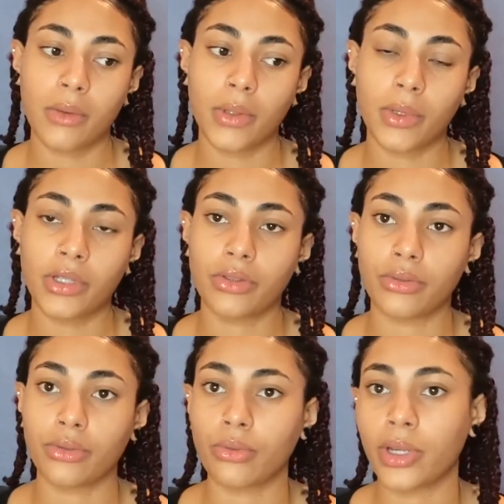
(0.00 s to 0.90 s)
We went
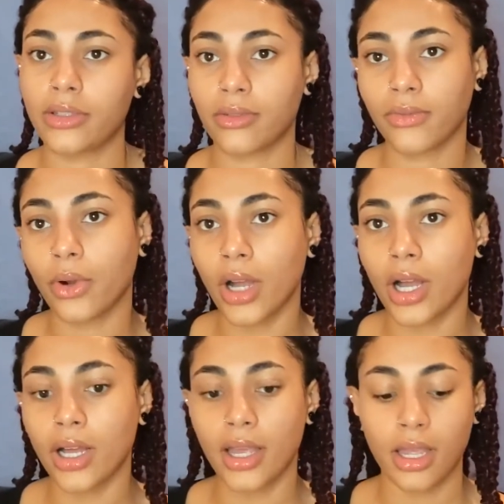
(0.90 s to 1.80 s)
through a
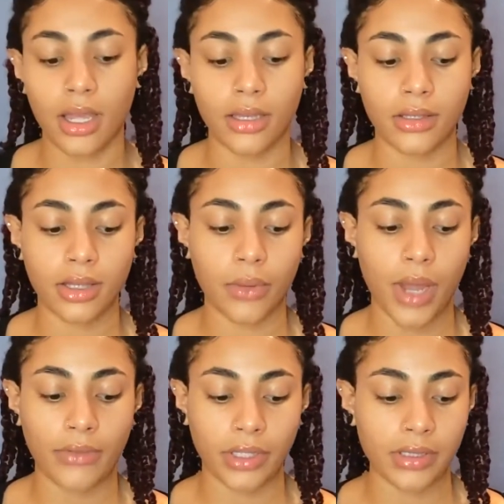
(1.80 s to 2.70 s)
Sephora and they were
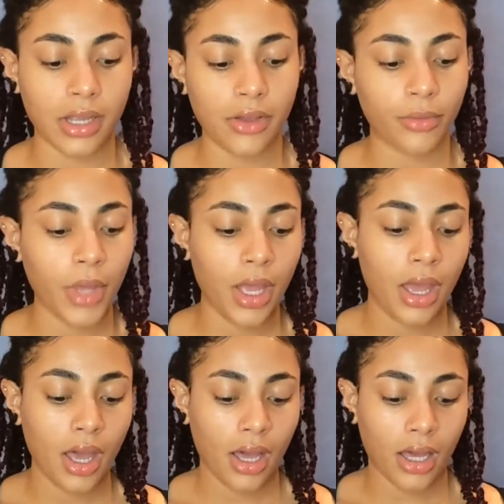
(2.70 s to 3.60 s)
having a sale.
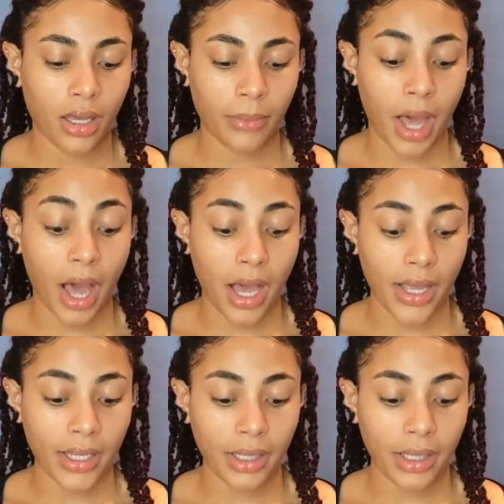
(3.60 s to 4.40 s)
I